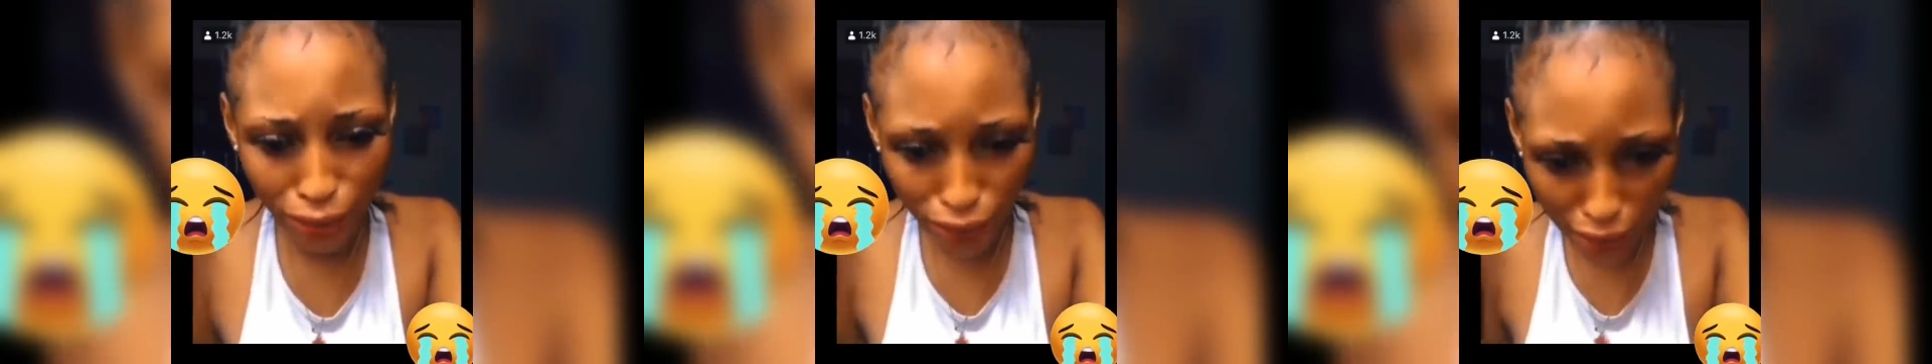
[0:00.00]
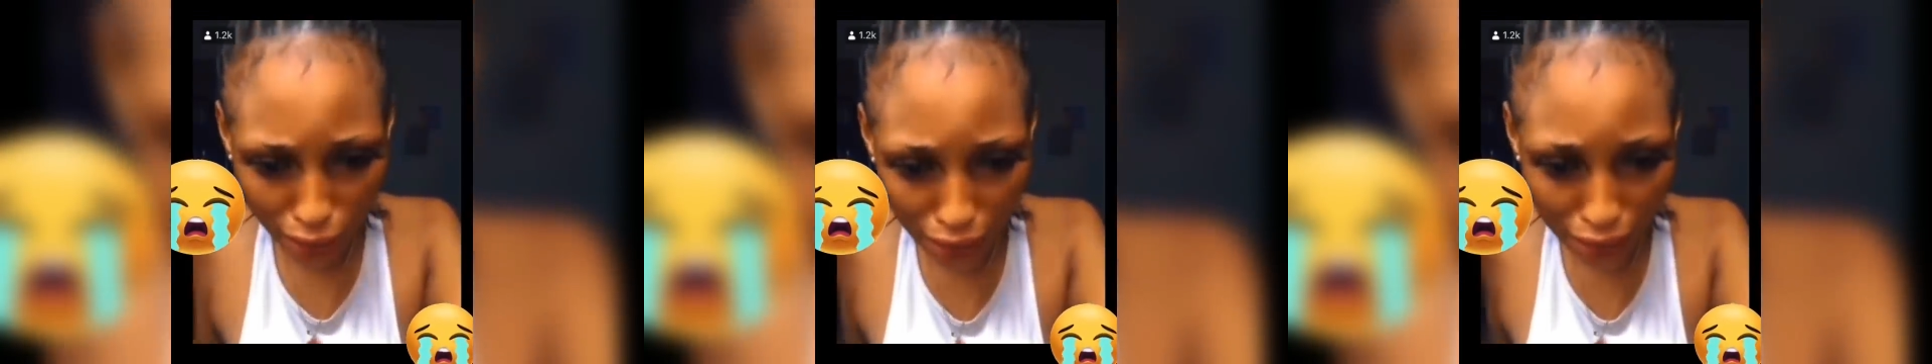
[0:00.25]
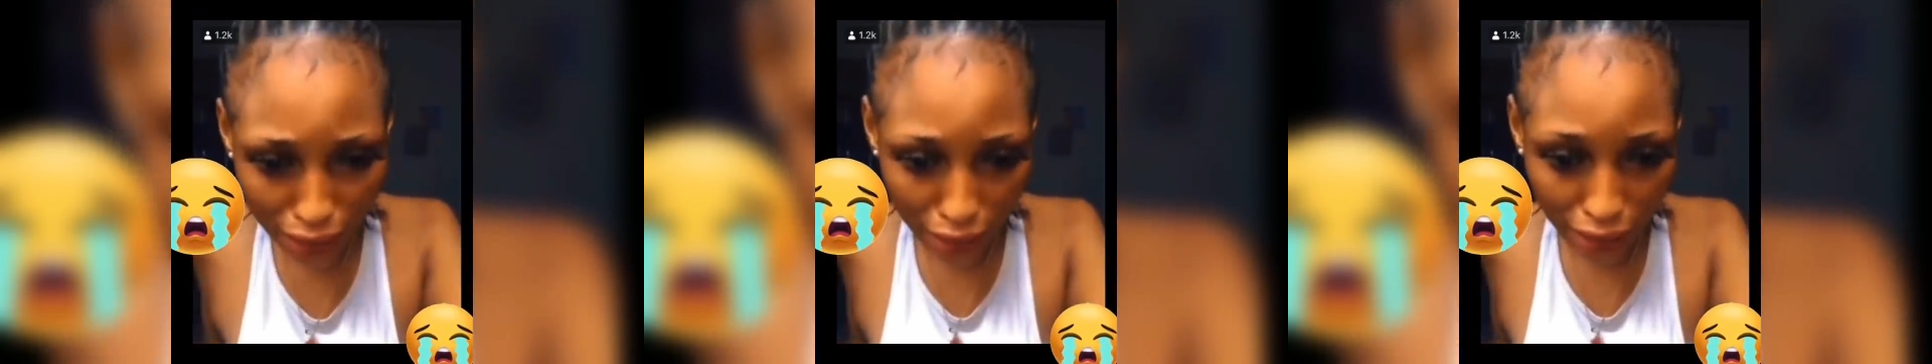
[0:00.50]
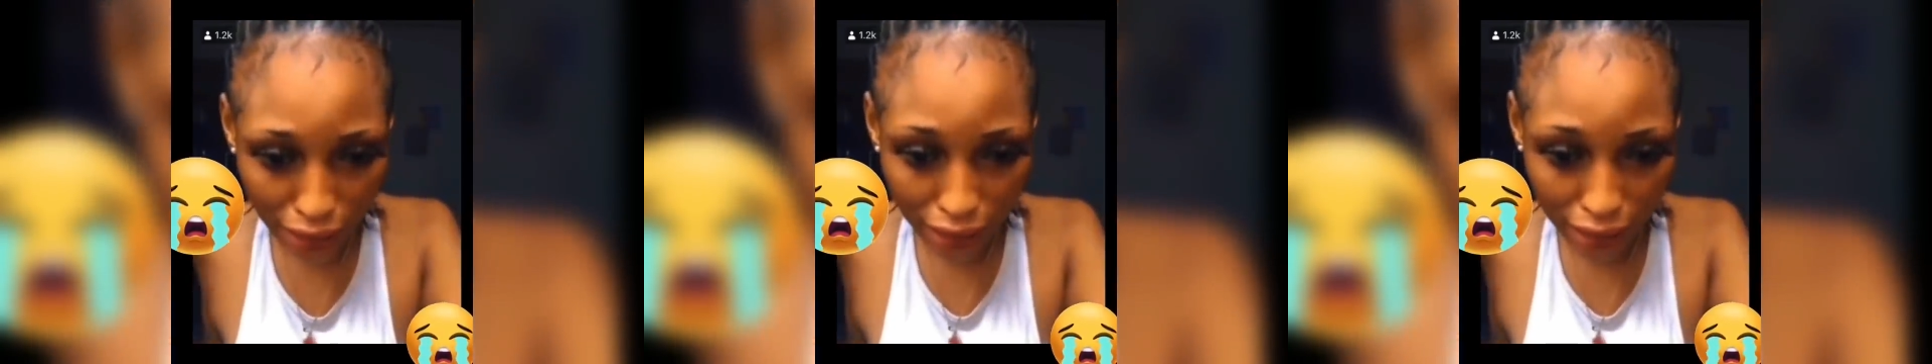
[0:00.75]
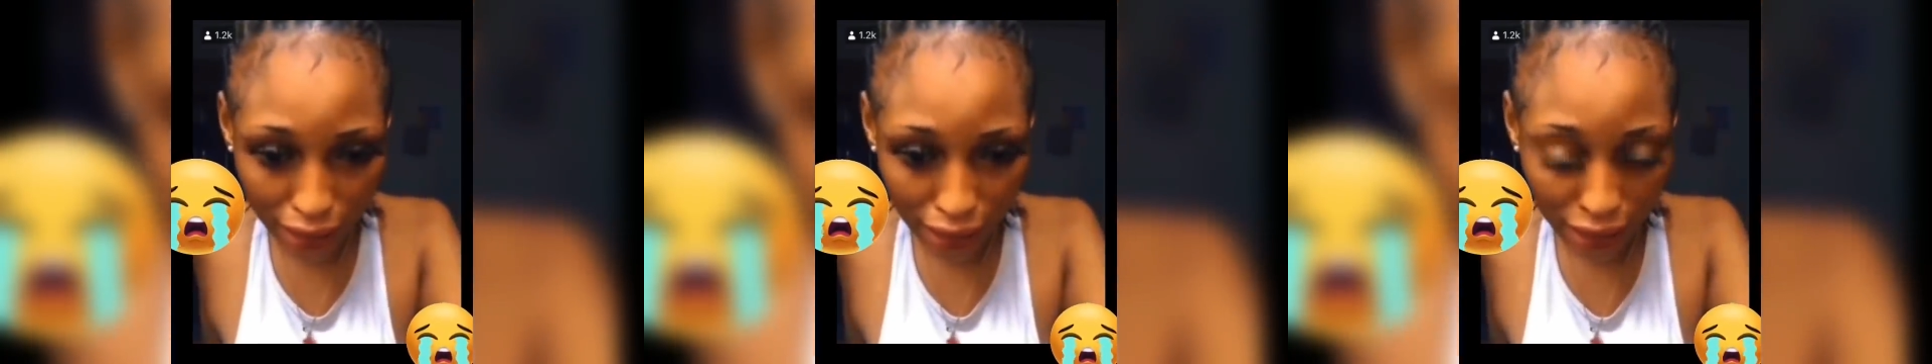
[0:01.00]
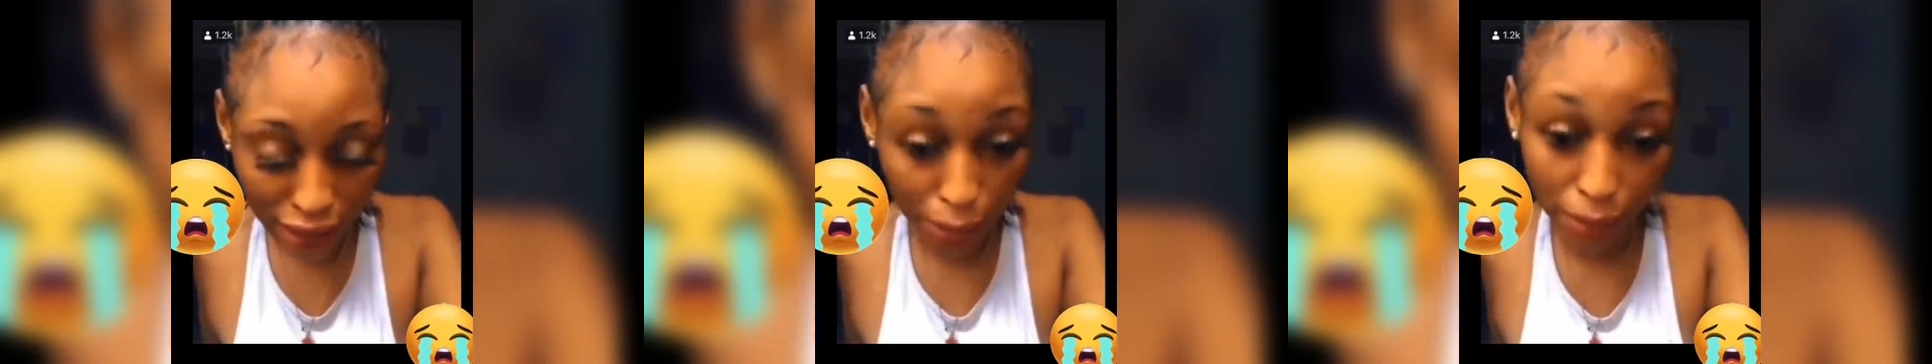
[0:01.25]
on the matter.
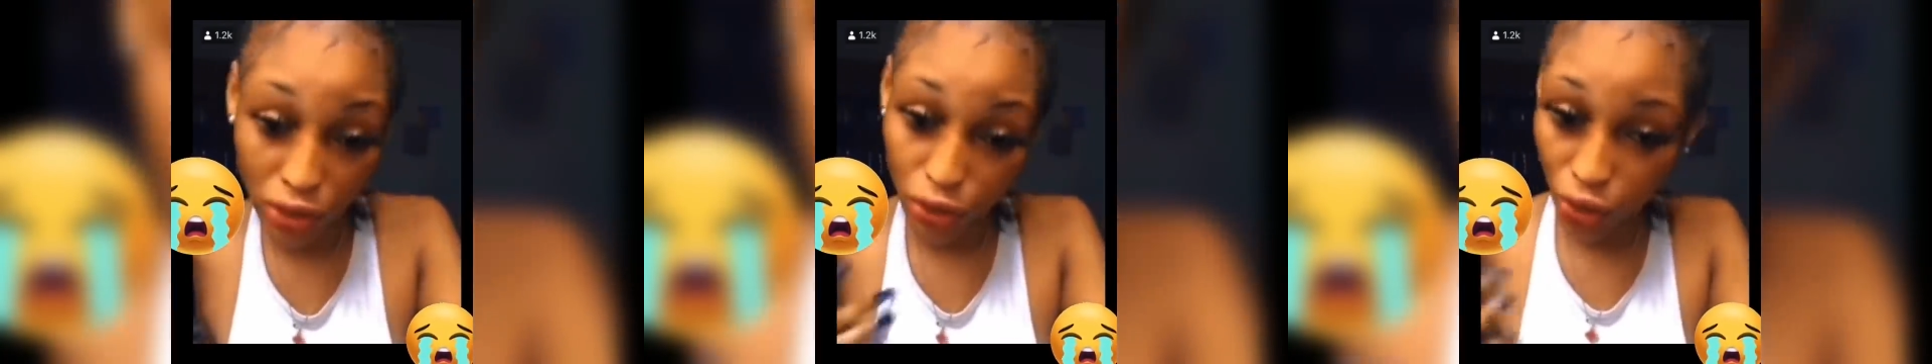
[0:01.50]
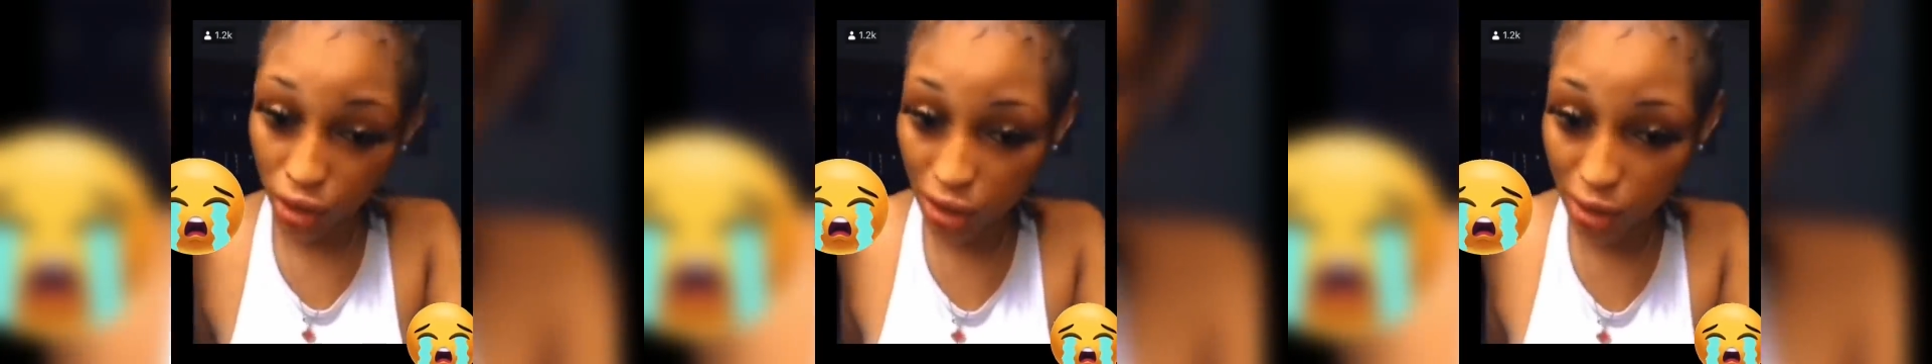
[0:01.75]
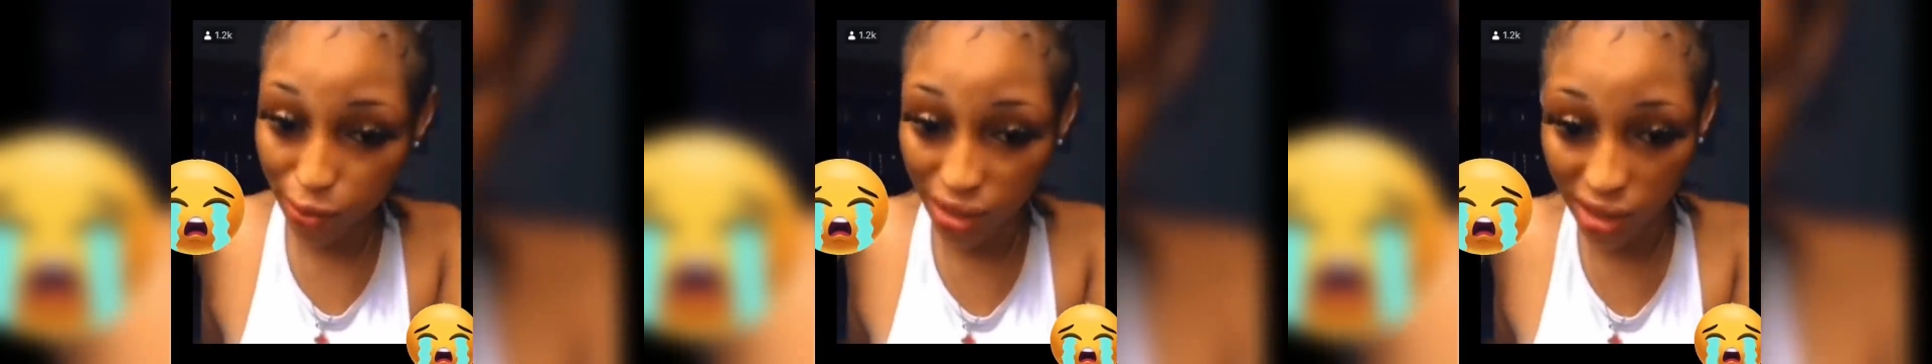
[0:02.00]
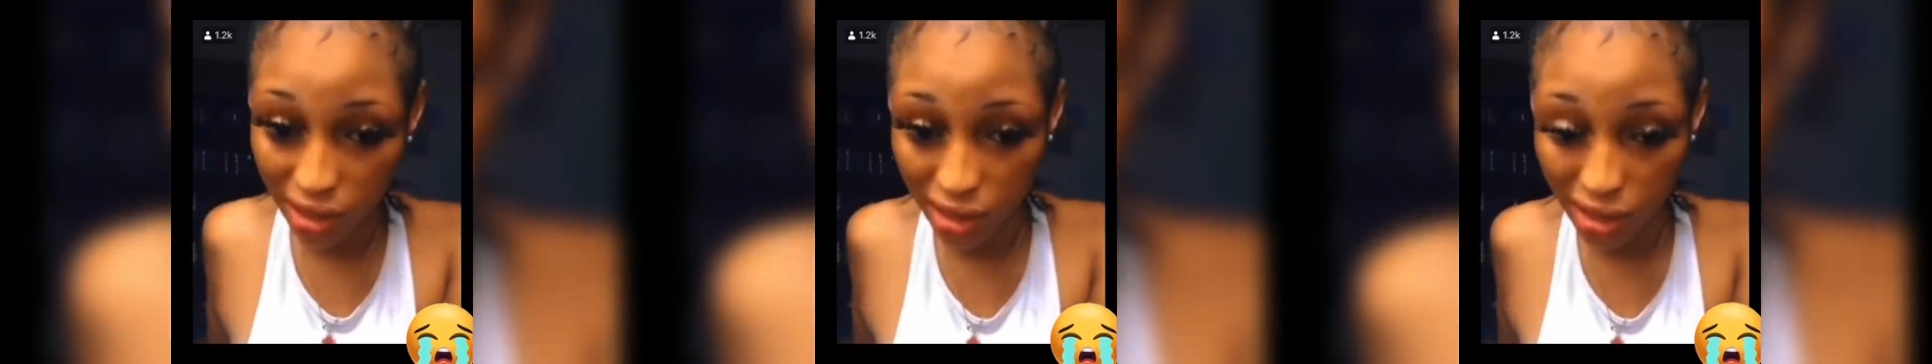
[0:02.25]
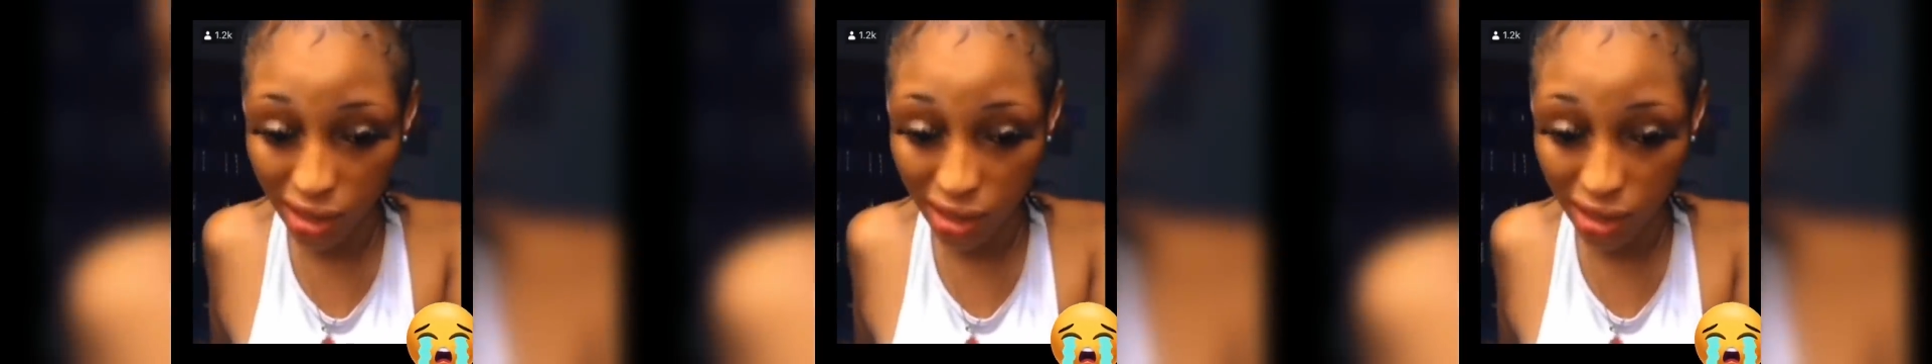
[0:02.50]
I'm enjoying the money.